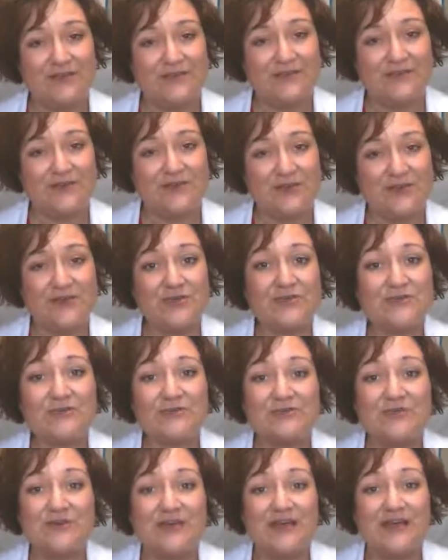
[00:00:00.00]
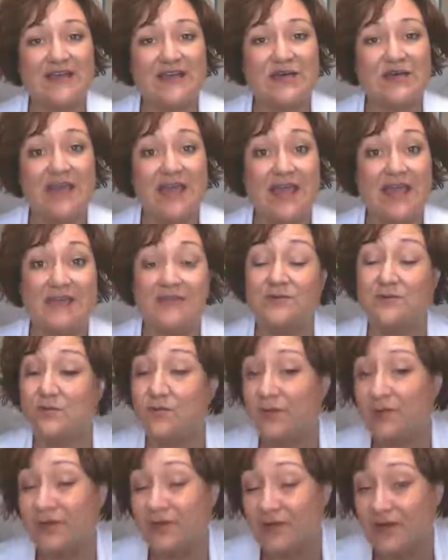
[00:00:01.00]
for you and
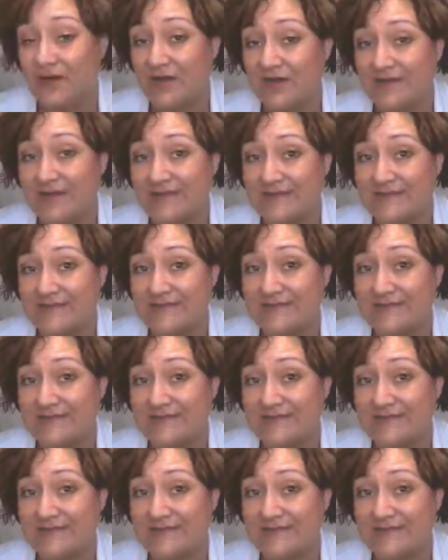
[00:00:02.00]
or your audience?